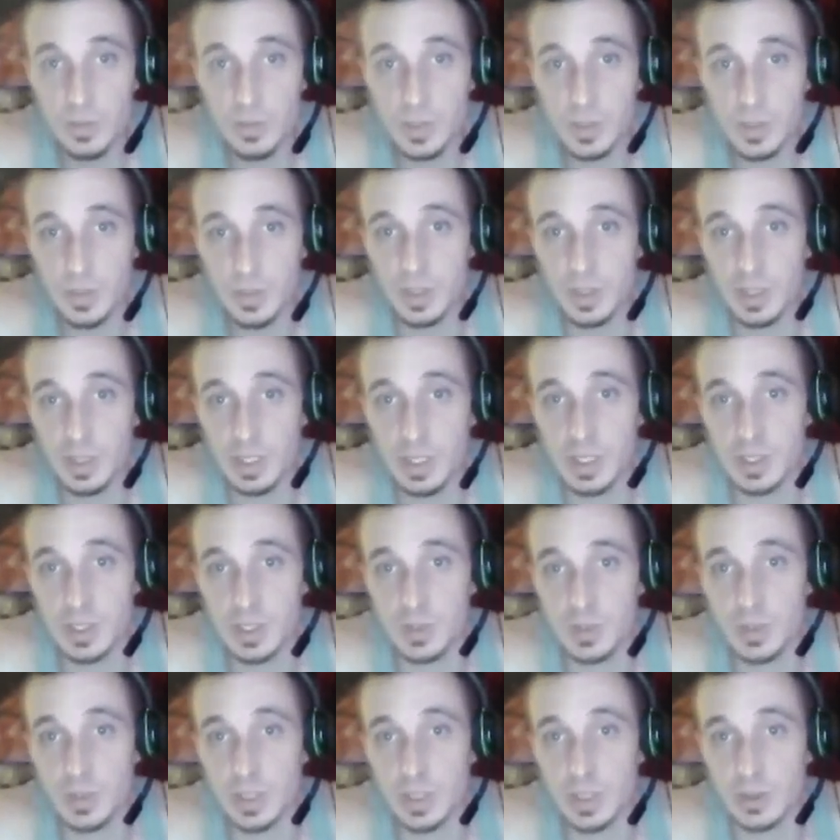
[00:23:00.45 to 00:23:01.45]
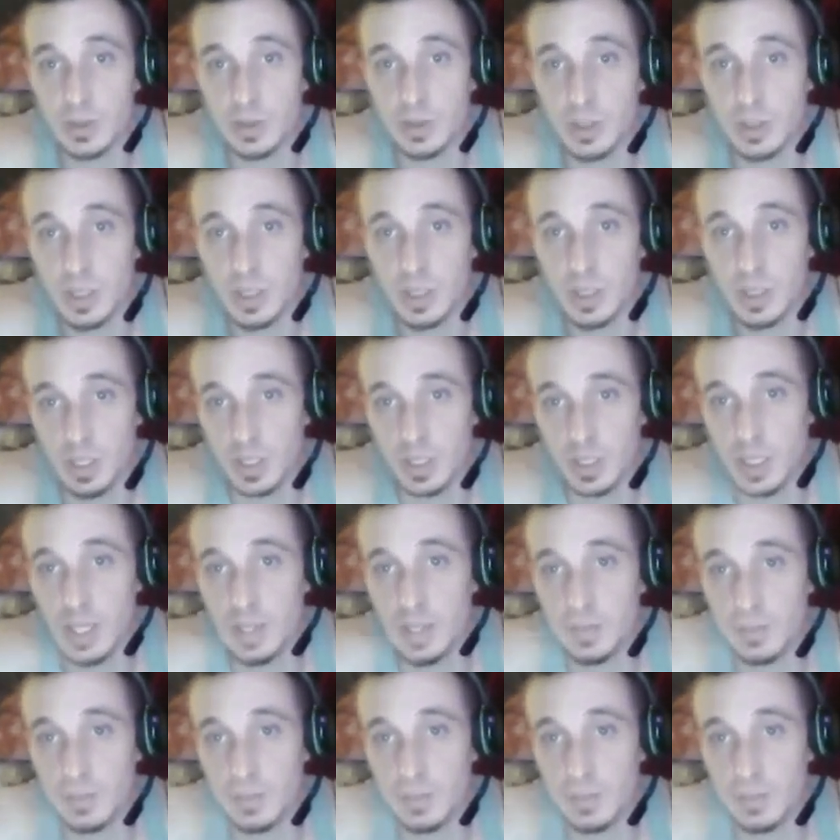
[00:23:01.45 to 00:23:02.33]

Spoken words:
must be treated as real, and life,